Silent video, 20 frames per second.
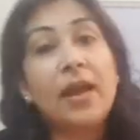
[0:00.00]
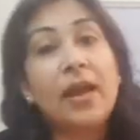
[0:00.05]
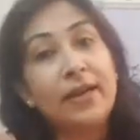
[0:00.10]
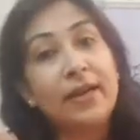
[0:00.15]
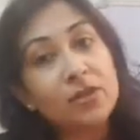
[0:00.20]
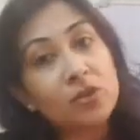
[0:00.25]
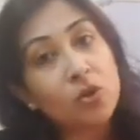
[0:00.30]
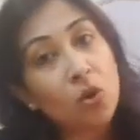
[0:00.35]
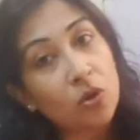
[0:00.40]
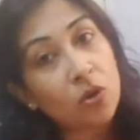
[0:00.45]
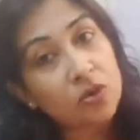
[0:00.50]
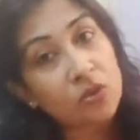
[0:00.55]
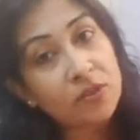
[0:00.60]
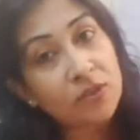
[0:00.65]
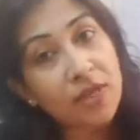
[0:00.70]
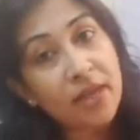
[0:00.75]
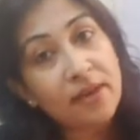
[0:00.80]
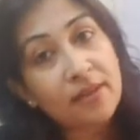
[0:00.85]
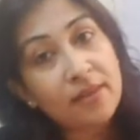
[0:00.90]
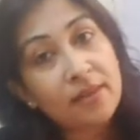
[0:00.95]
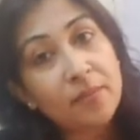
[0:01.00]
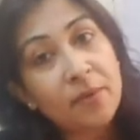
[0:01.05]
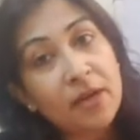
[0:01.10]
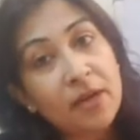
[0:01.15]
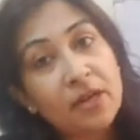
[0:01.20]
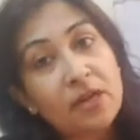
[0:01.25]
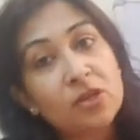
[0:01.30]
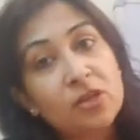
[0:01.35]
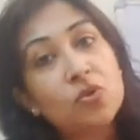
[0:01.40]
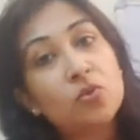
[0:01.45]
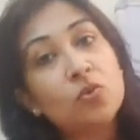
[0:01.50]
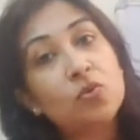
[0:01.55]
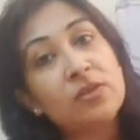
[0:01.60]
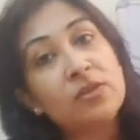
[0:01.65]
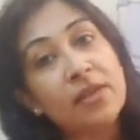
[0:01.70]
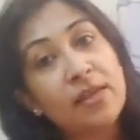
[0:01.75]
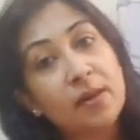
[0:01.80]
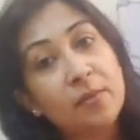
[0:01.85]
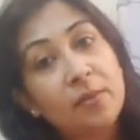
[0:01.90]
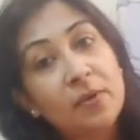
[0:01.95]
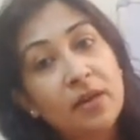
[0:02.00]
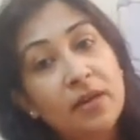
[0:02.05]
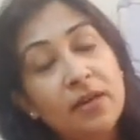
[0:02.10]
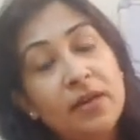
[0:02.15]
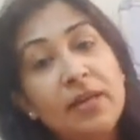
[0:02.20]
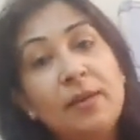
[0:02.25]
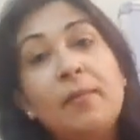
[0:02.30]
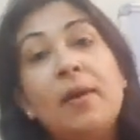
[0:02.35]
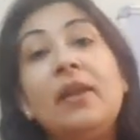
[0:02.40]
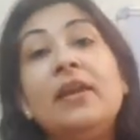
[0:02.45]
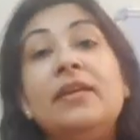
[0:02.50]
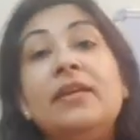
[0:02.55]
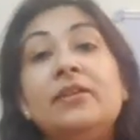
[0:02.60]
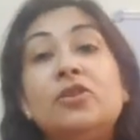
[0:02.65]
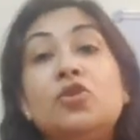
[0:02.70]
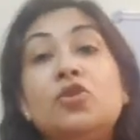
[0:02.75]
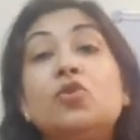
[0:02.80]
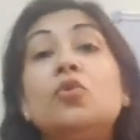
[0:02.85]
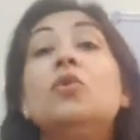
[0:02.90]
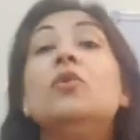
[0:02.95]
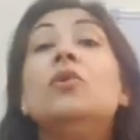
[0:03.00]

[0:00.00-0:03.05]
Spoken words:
It is also there in the brain tissue. Cerebral edema leads to